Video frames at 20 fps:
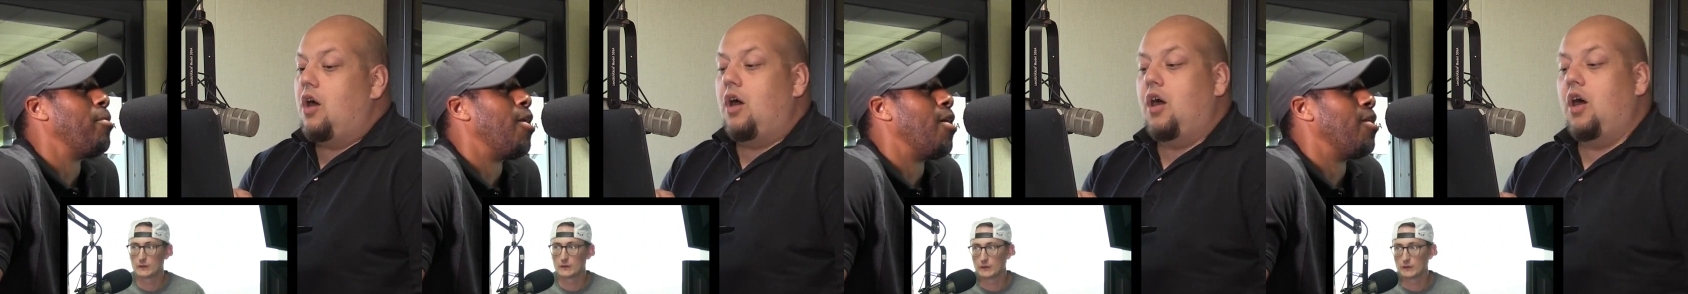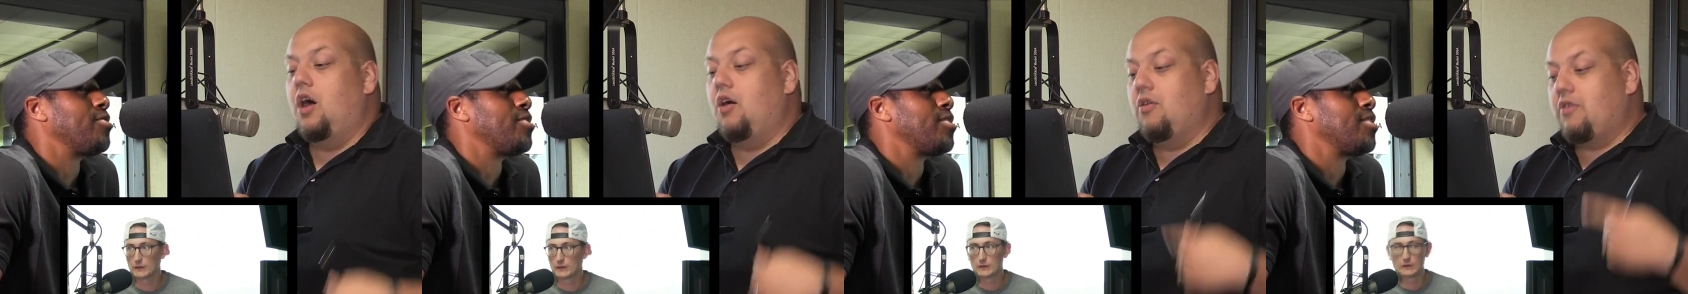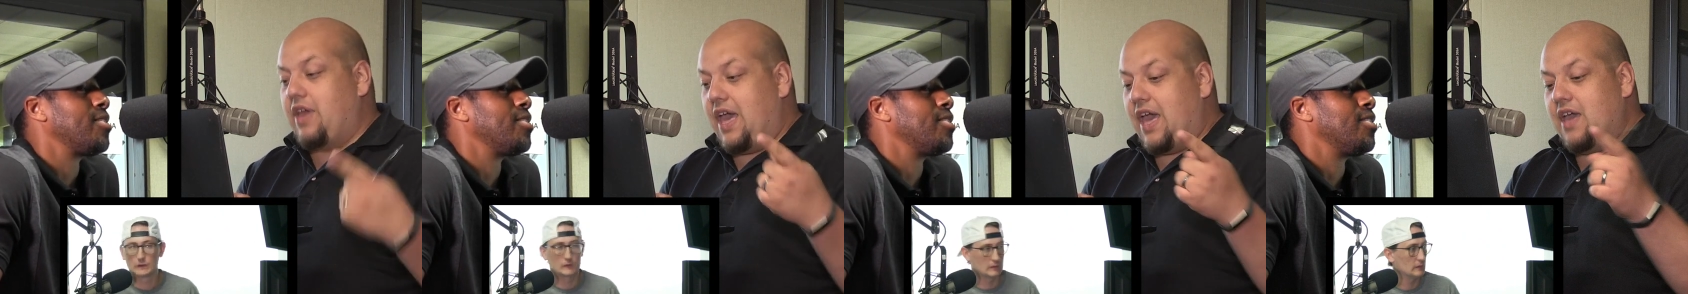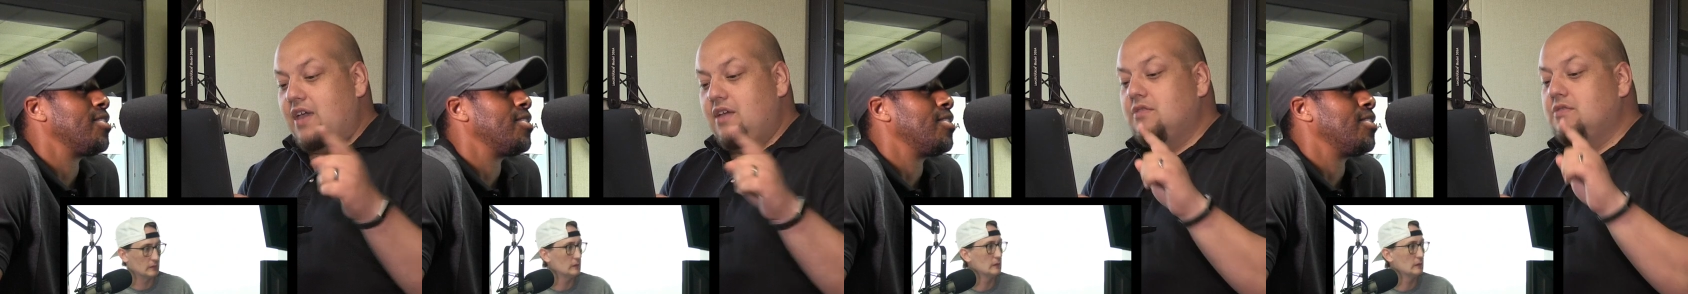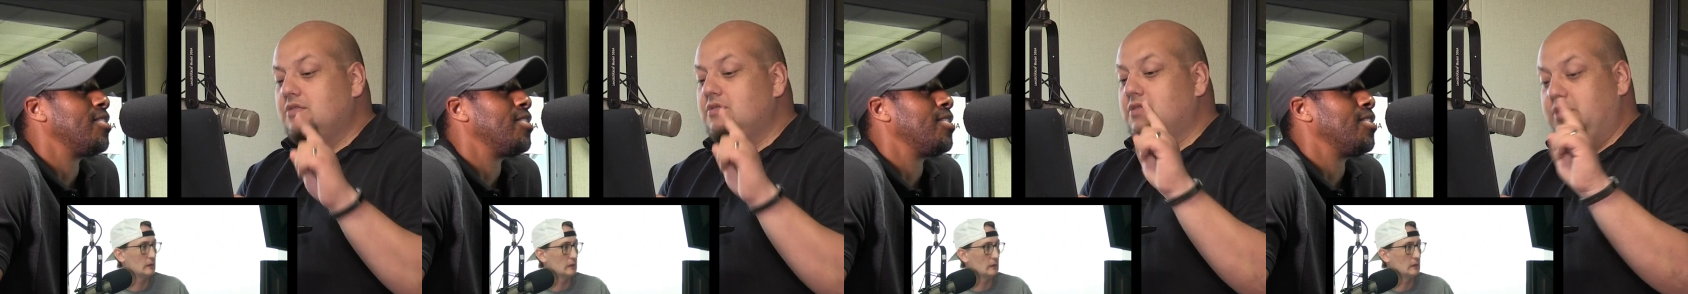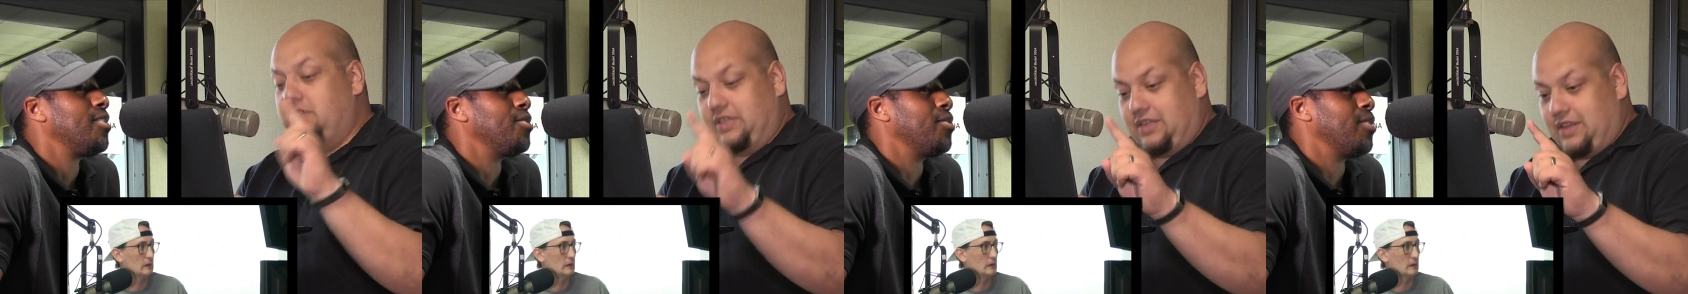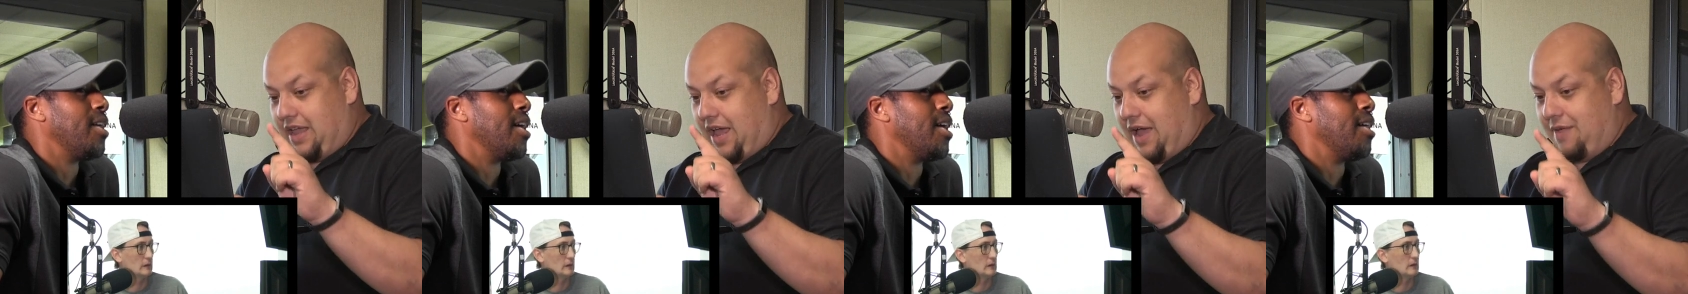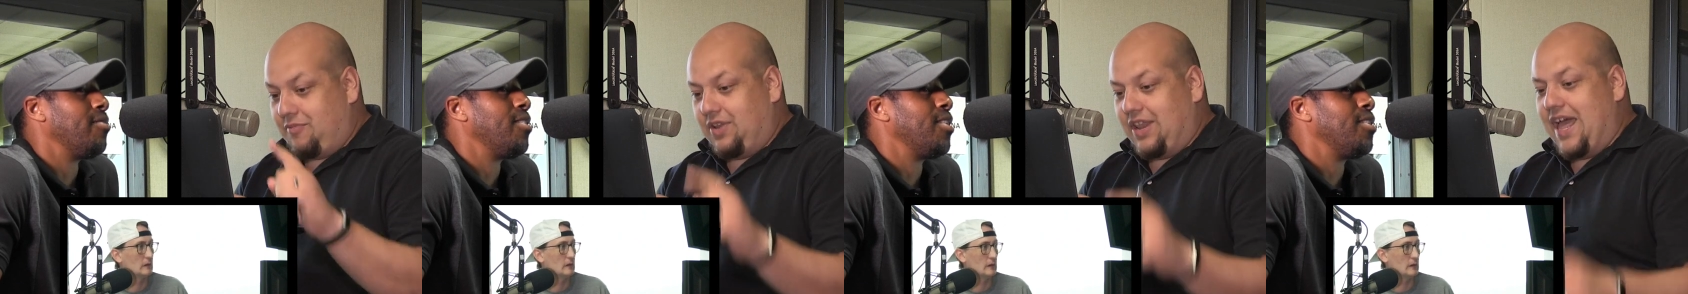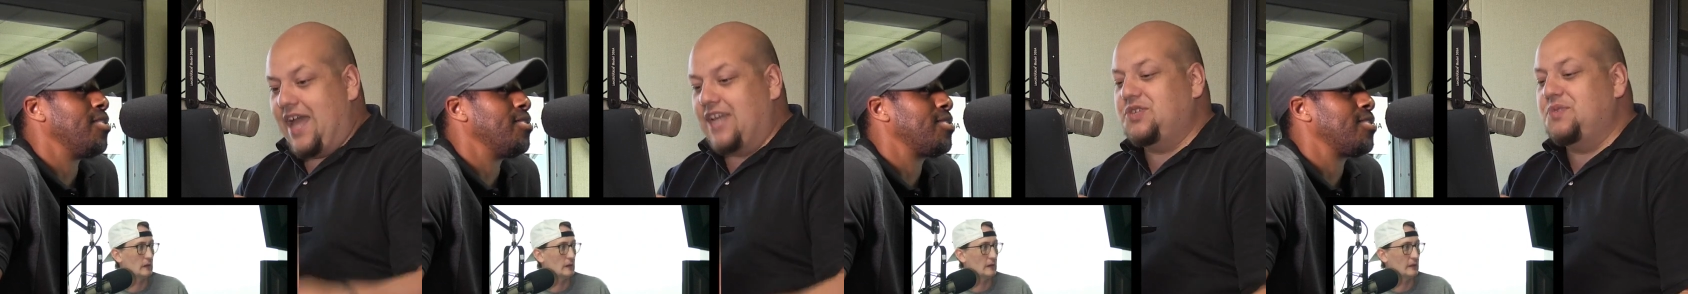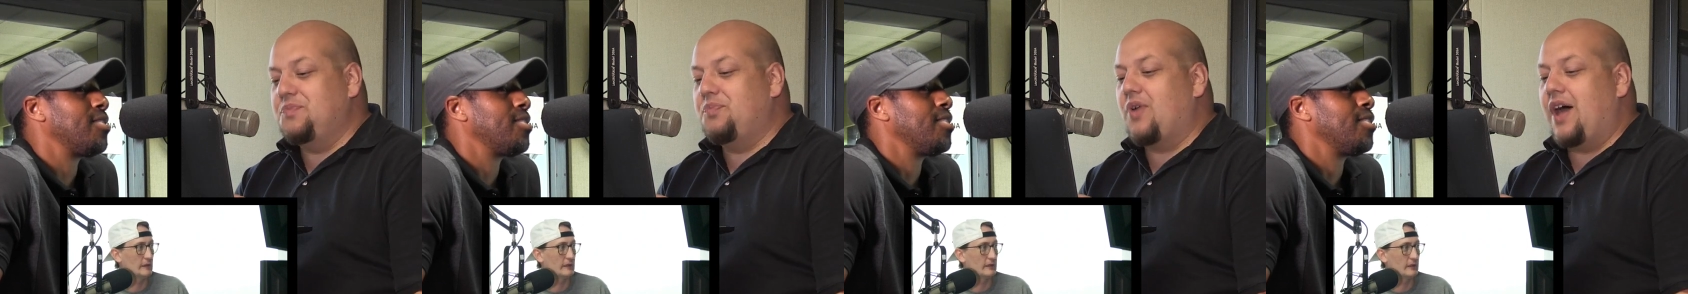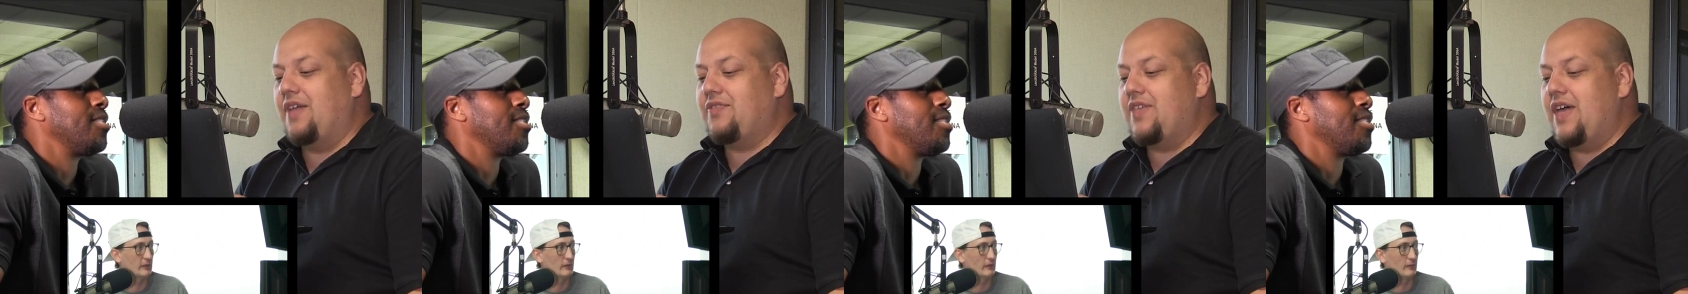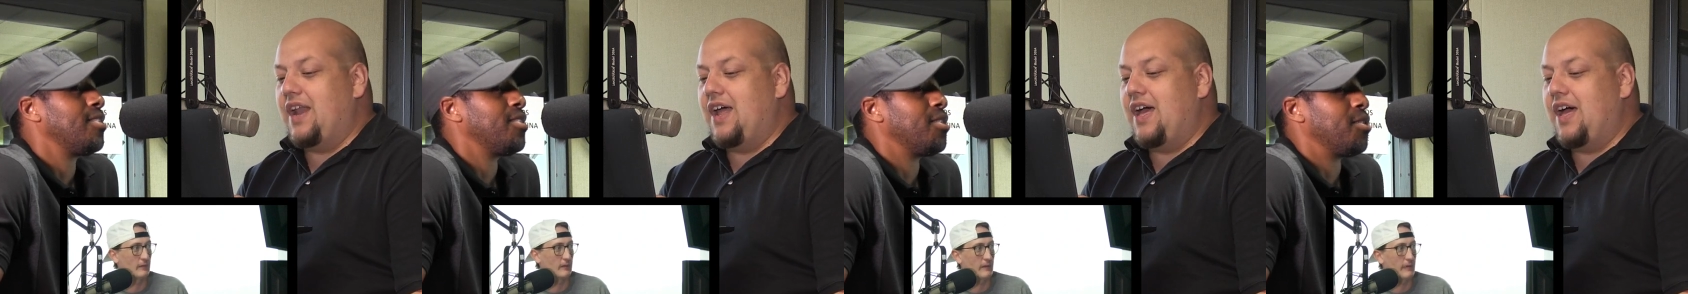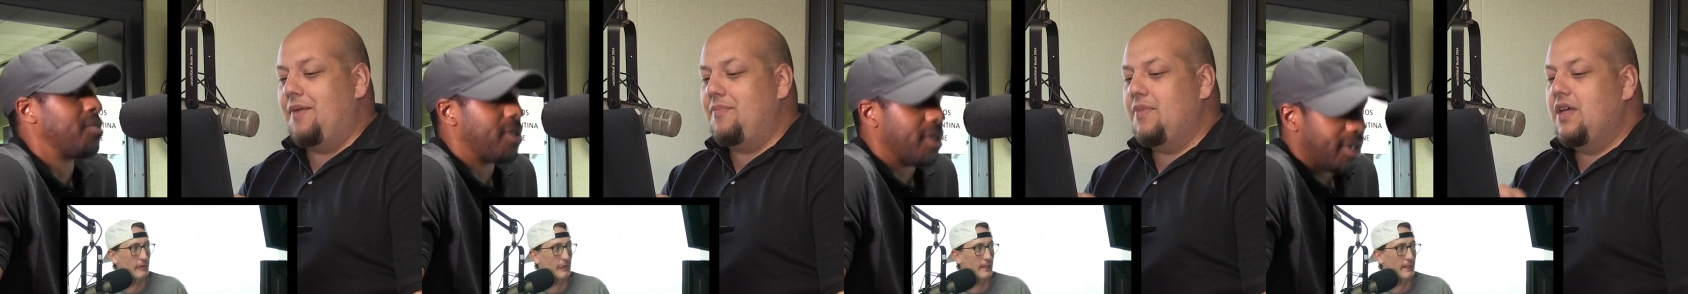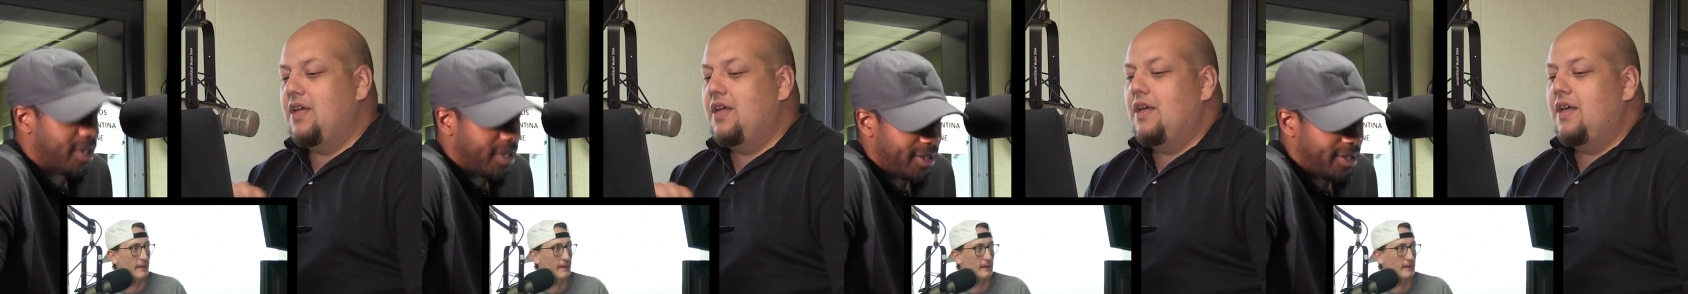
Speaker 1: off. Okay. Yeah, I'm glad you brought you that up. Okay,